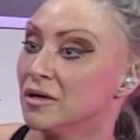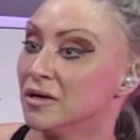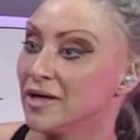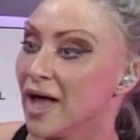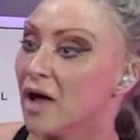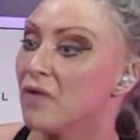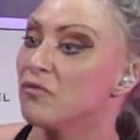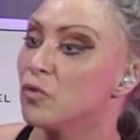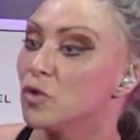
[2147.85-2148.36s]

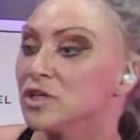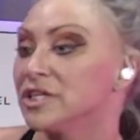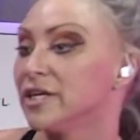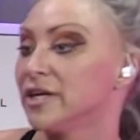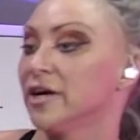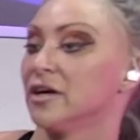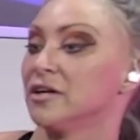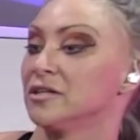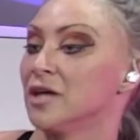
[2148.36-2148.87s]
Yeah, 14
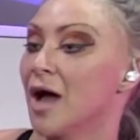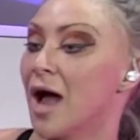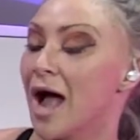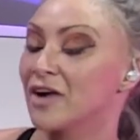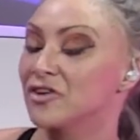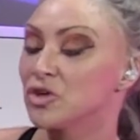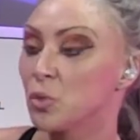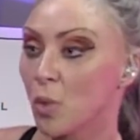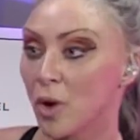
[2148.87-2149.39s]
years.
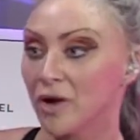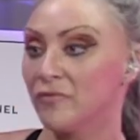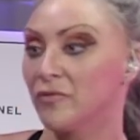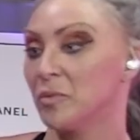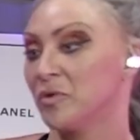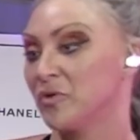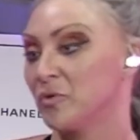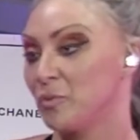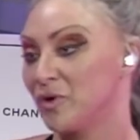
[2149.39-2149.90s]
Actually, one of them
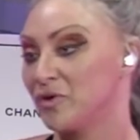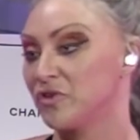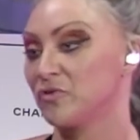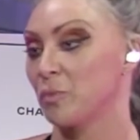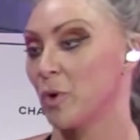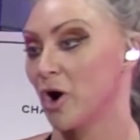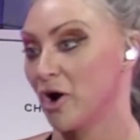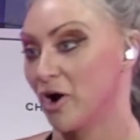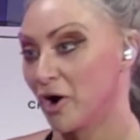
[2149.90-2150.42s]
is a business
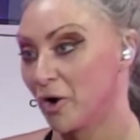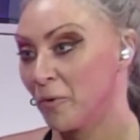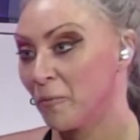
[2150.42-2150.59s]
partner